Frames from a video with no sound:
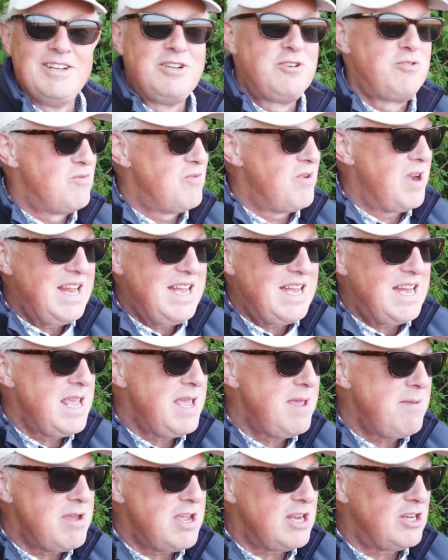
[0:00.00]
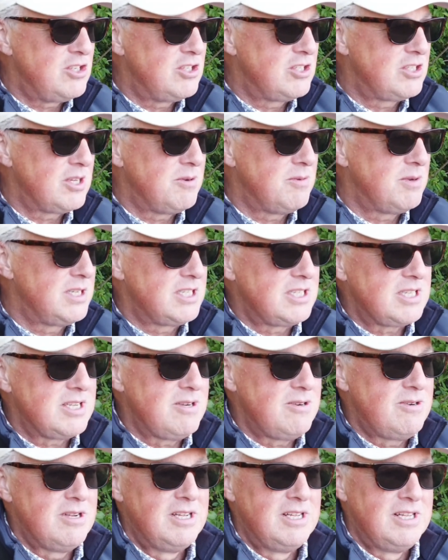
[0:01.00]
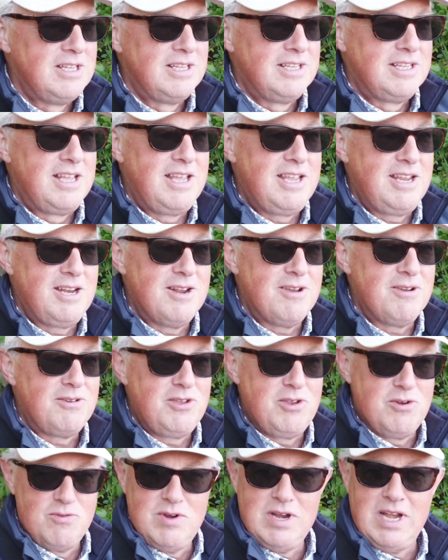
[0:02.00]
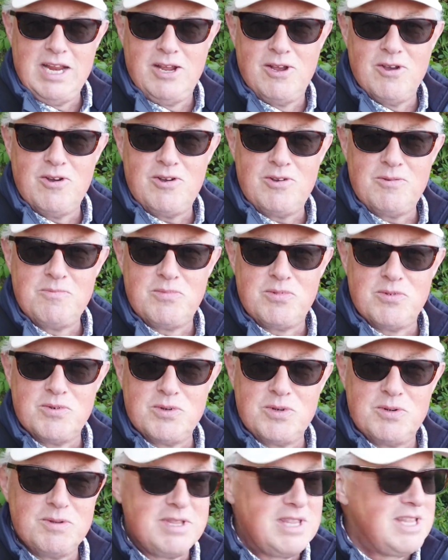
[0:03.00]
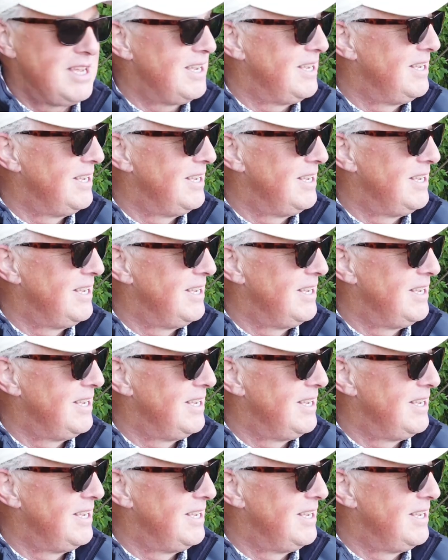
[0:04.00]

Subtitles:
Great image, so-and-so. You know, you really got on board with it.